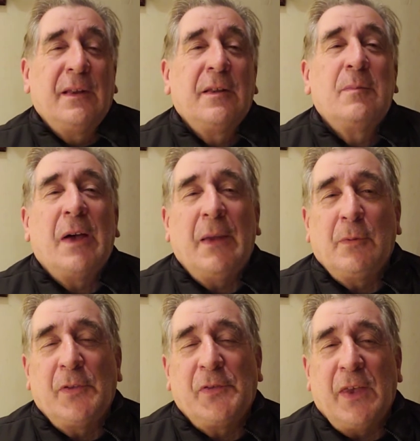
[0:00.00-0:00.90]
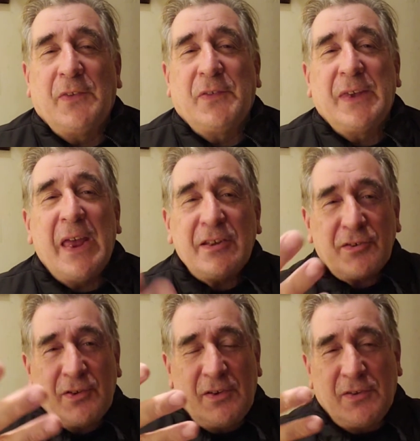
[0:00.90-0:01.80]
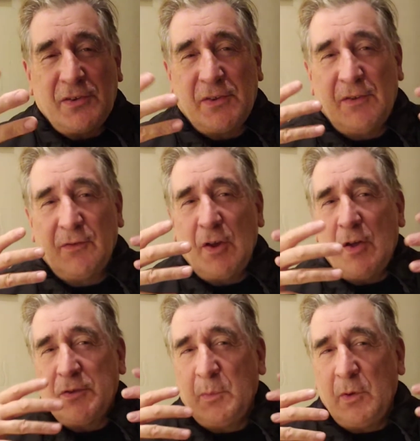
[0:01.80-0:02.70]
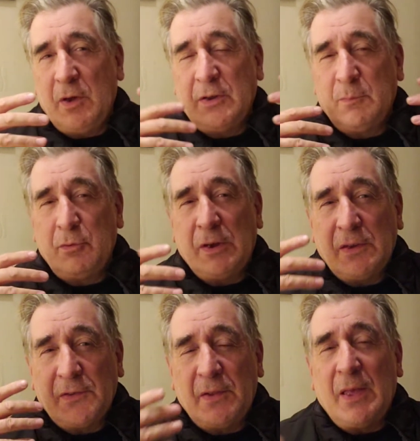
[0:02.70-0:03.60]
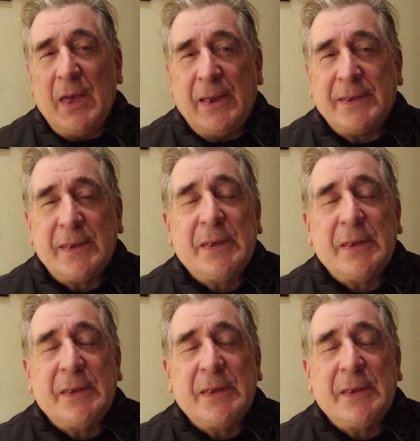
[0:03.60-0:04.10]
The Bible says the entrance of God's word brings light.